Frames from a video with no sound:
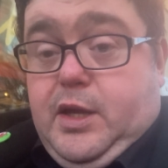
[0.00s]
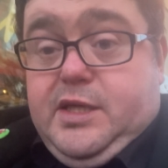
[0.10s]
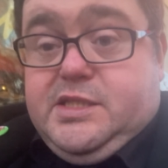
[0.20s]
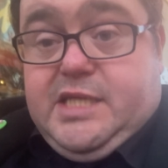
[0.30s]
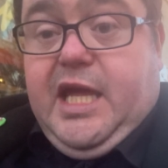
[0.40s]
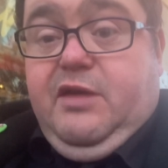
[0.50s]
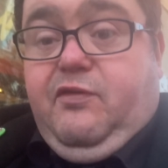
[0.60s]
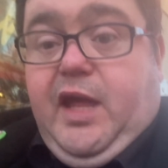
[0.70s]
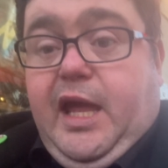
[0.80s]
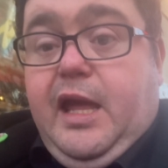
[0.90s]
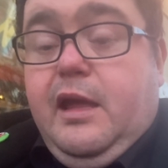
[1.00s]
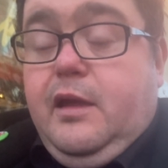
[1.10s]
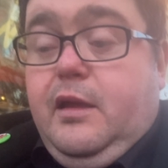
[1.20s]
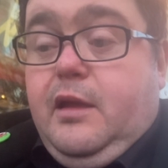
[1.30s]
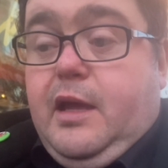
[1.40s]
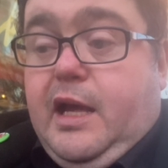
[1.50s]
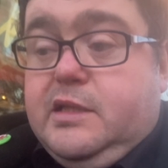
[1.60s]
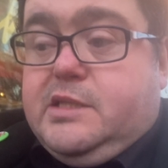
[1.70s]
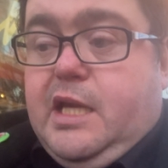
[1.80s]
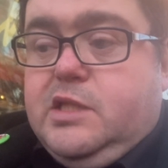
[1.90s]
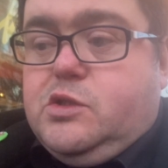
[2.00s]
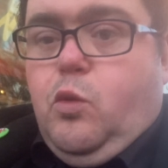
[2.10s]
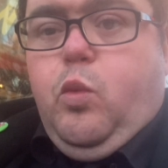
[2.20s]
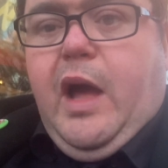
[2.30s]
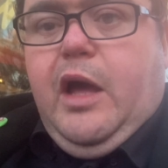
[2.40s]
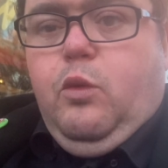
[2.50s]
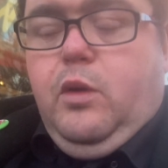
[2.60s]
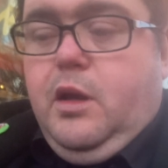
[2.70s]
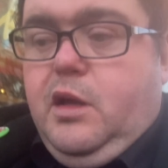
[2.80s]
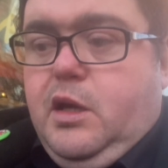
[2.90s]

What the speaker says: CV and says, wow,